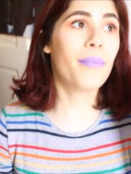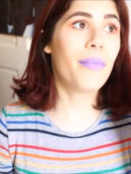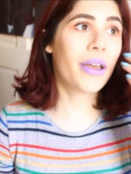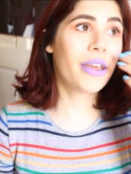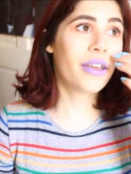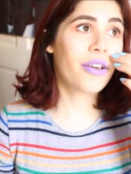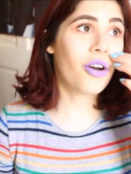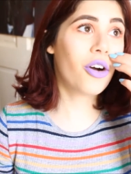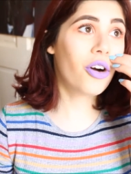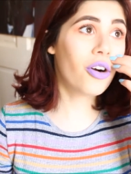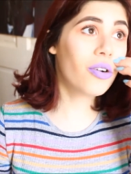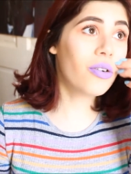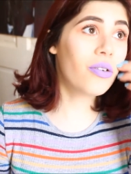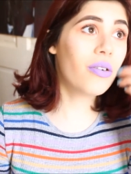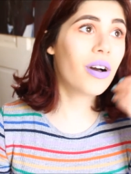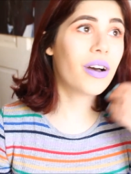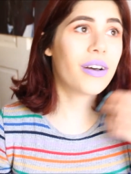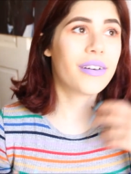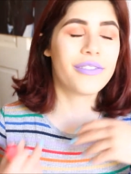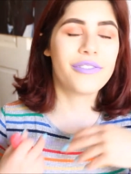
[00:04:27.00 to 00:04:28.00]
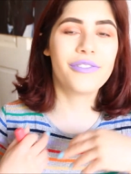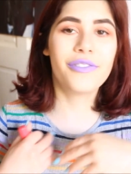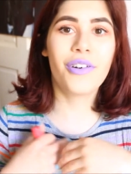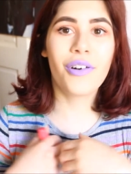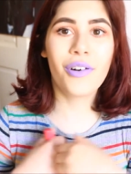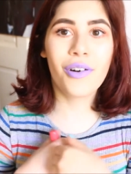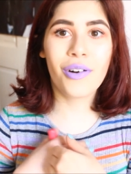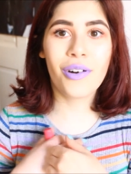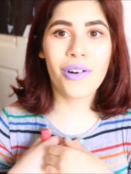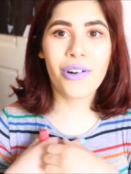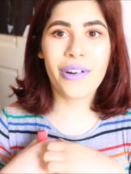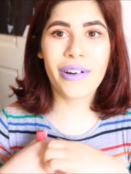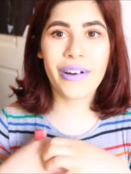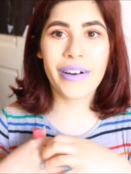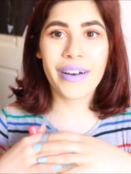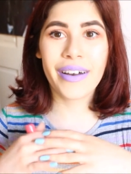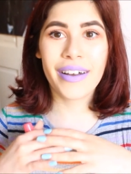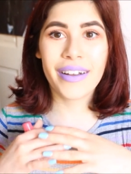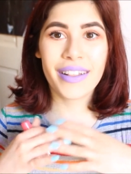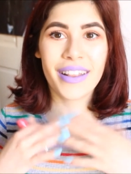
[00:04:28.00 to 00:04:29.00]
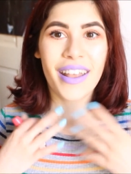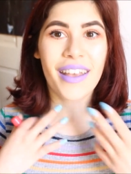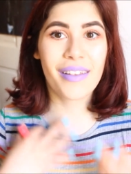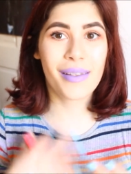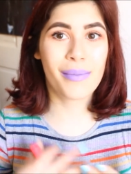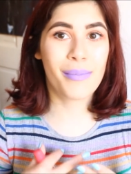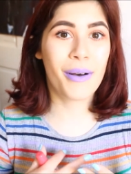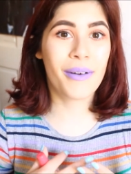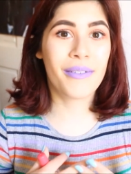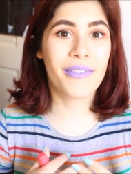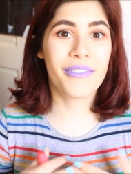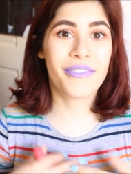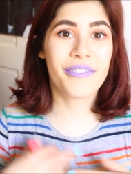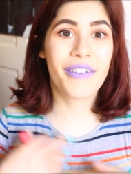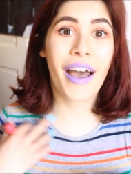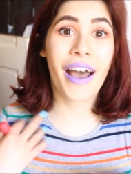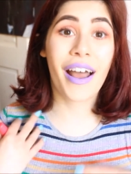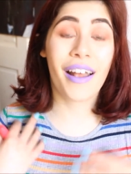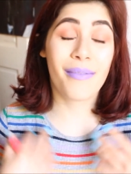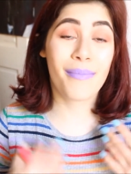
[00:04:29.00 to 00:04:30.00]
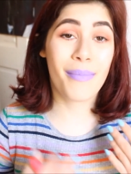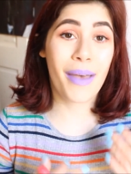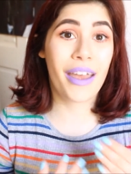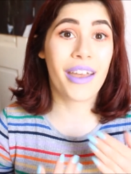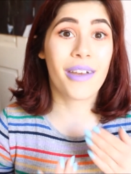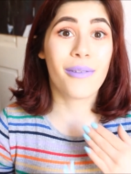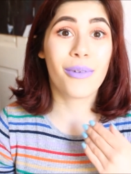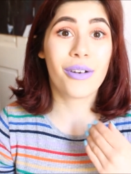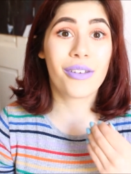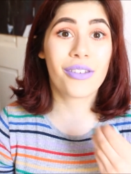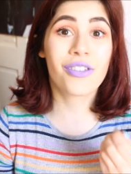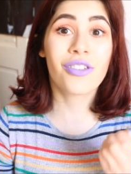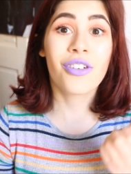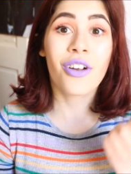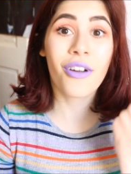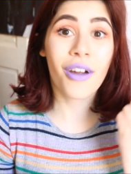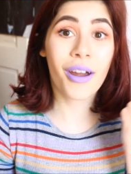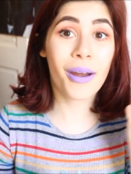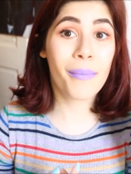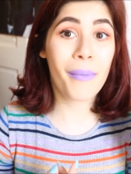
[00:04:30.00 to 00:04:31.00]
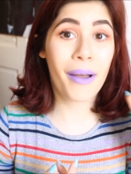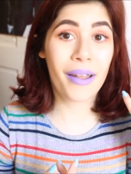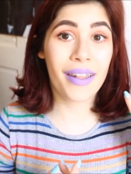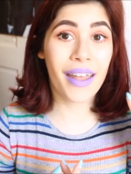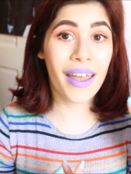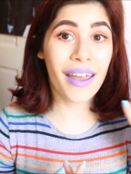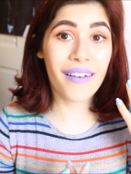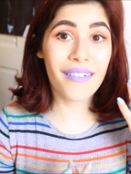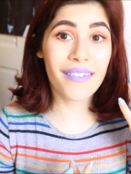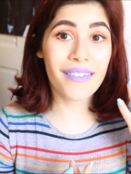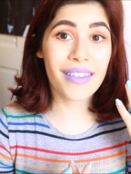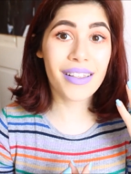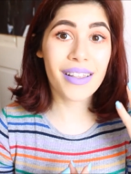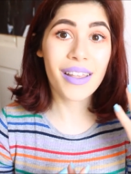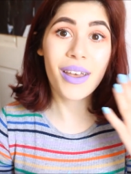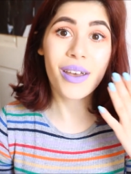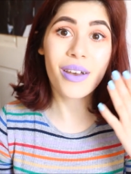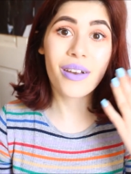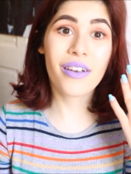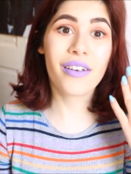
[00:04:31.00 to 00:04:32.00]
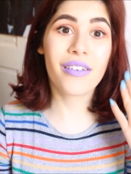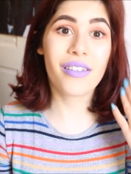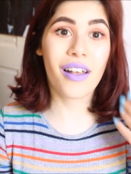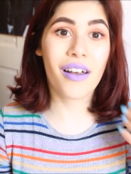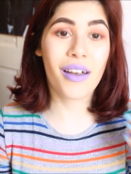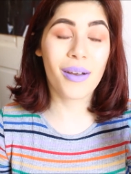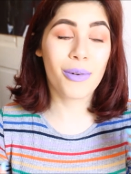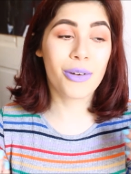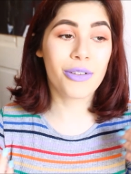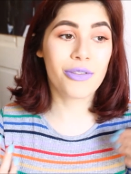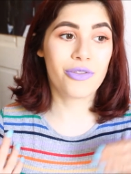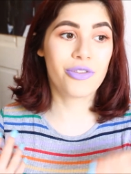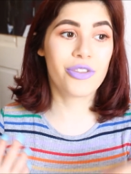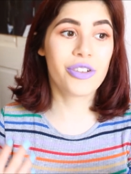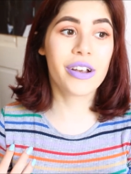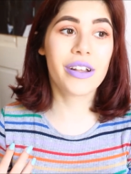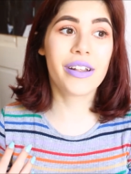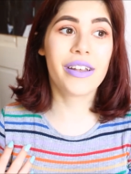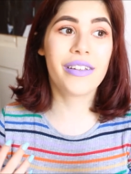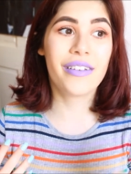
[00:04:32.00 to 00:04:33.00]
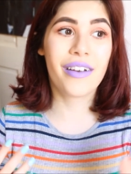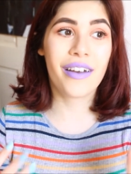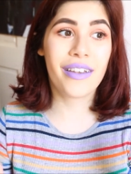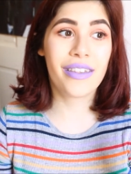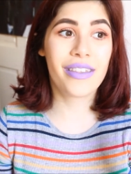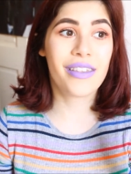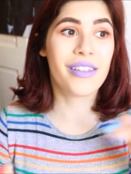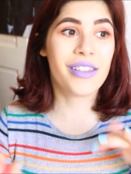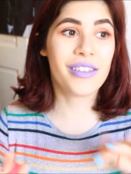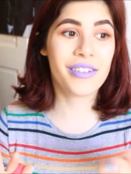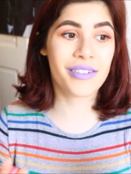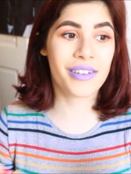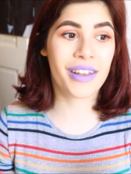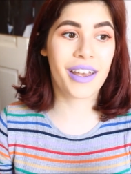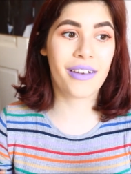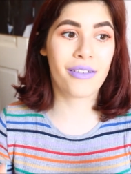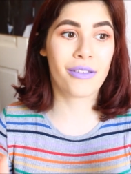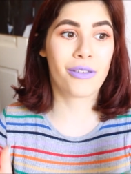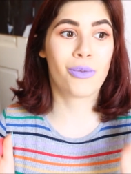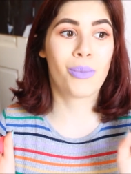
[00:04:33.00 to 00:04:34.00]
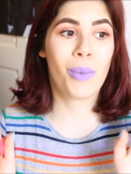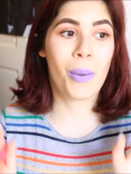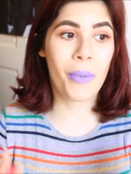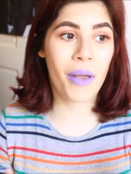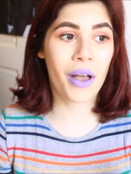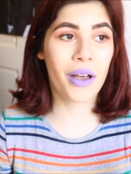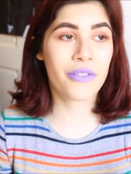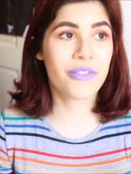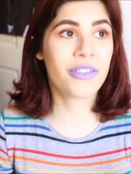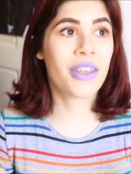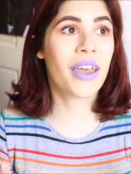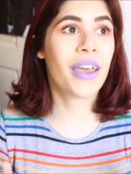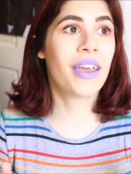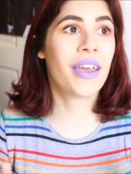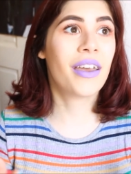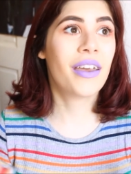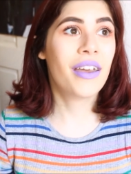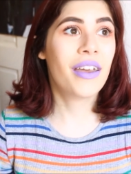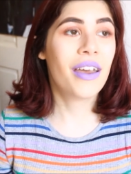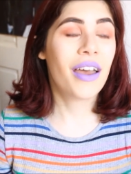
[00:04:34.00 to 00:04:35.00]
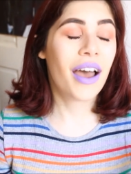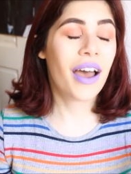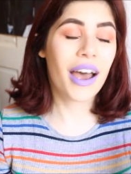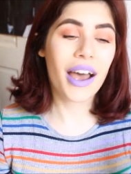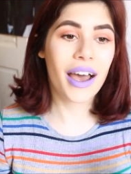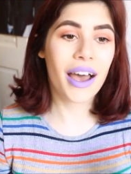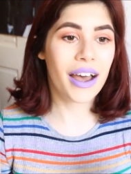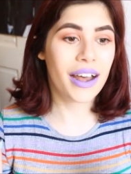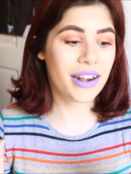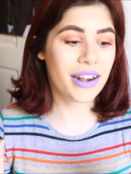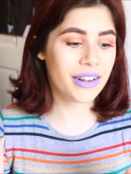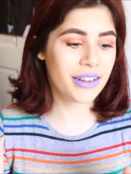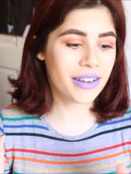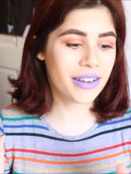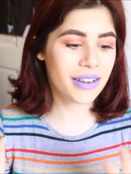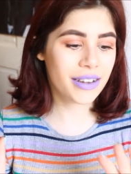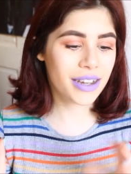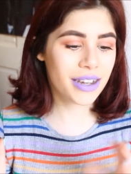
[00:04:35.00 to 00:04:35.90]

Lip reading: my goal for this month and May was to grow my nails because I want really nice long nails for my birthday, and